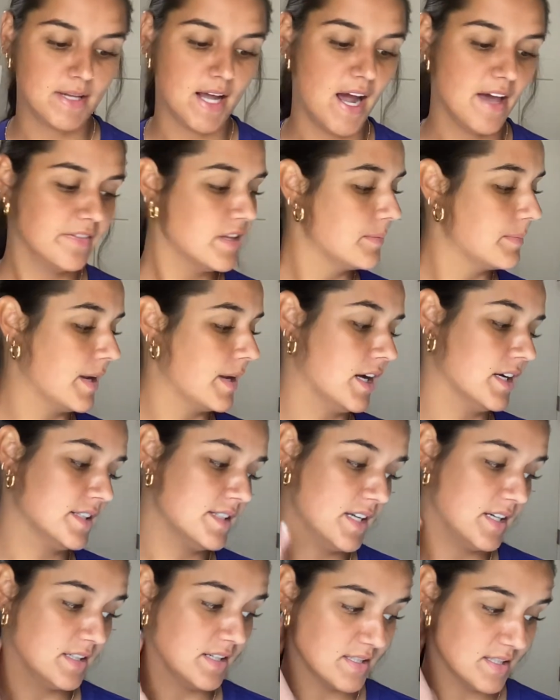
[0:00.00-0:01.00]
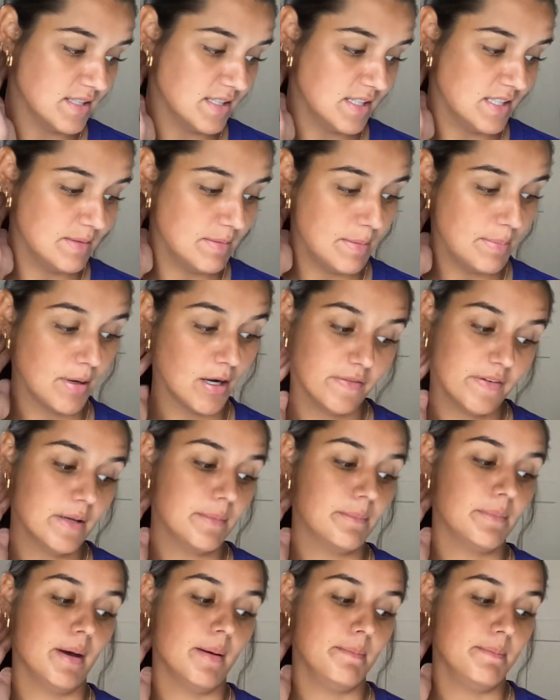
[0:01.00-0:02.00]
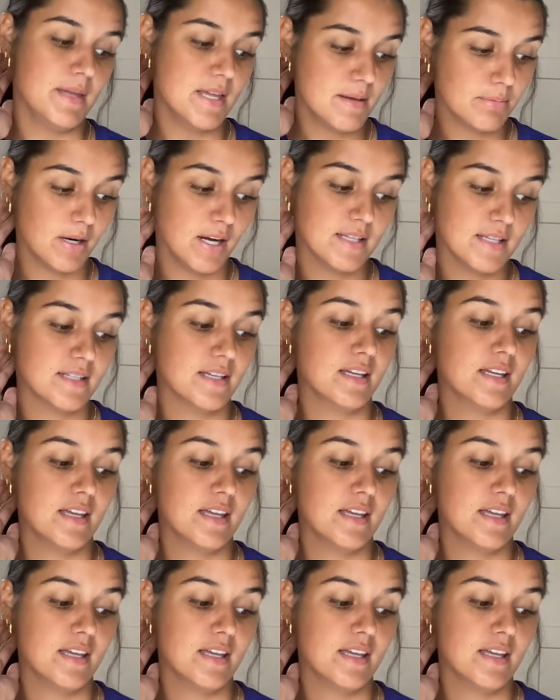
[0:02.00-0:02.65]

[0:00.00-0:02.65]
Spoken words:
I think parenting doesn't need to be perfect, but being present,